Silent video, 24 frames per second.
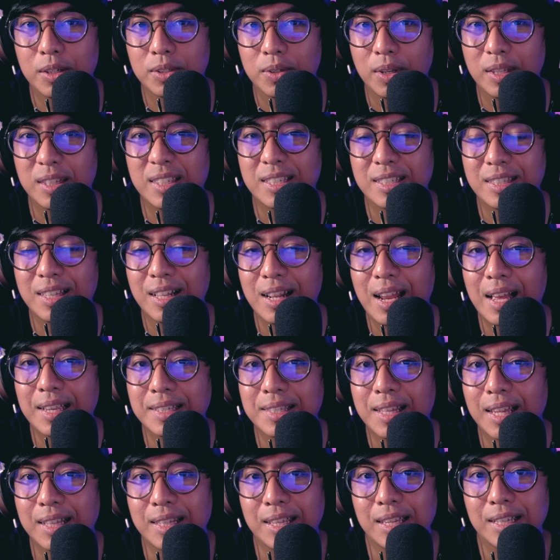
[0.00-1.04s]
So it still
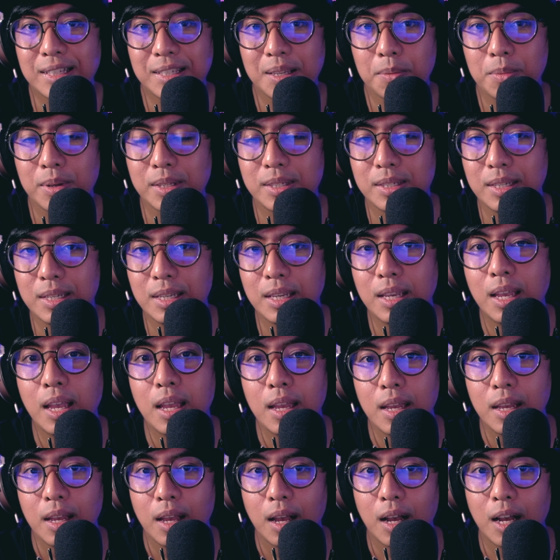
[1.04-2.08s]
has that intimacy
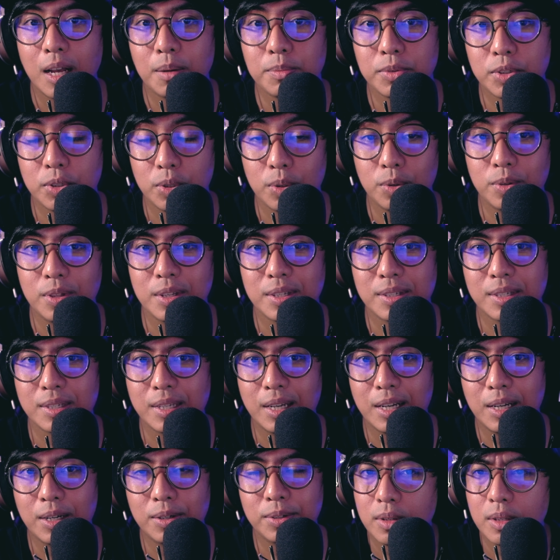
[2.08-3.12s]
to the
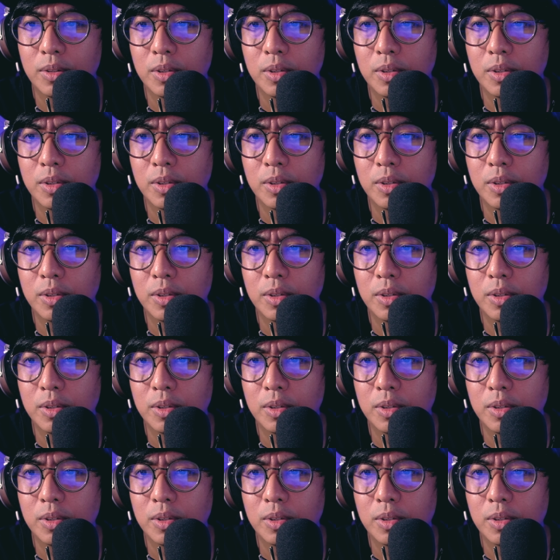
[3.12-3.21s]
sound.